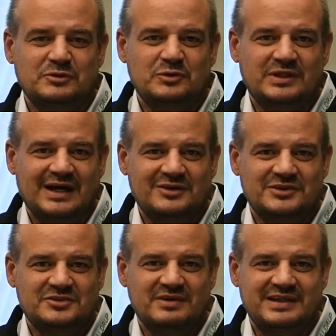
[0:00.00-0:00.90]

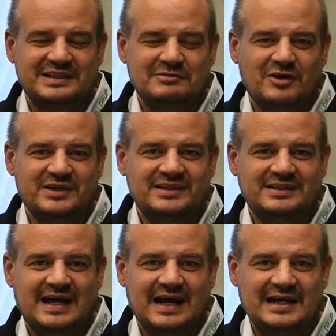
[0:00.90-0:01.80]
2021, the
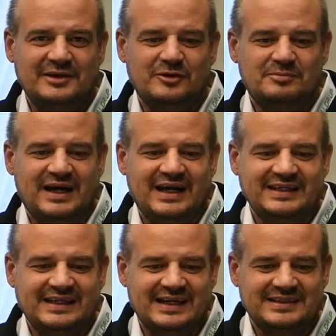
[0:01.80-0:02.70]
Haldrup
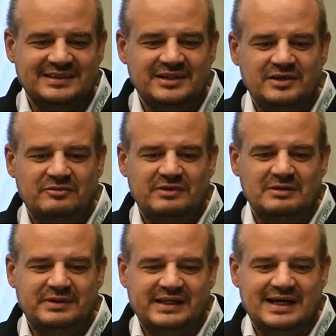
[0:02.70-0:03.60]
ICUT will
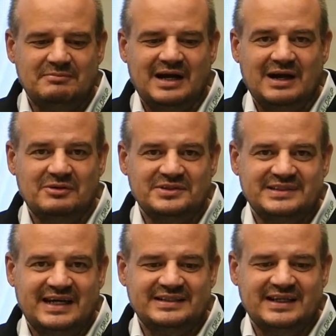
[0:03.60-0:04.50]
become our
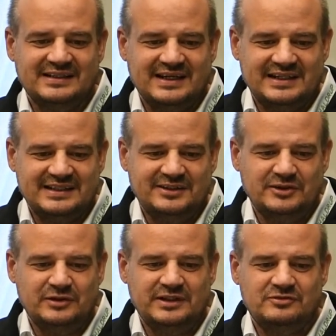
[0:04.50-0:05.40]
standard cutting
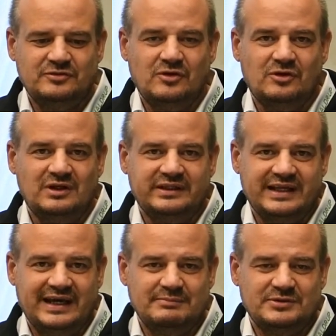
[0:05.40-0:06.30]
unit for all
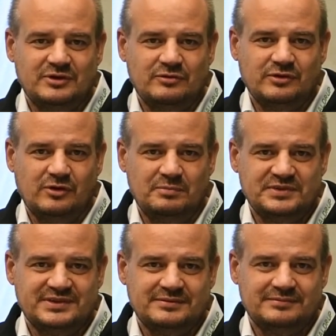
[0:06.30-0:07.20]
types of crops.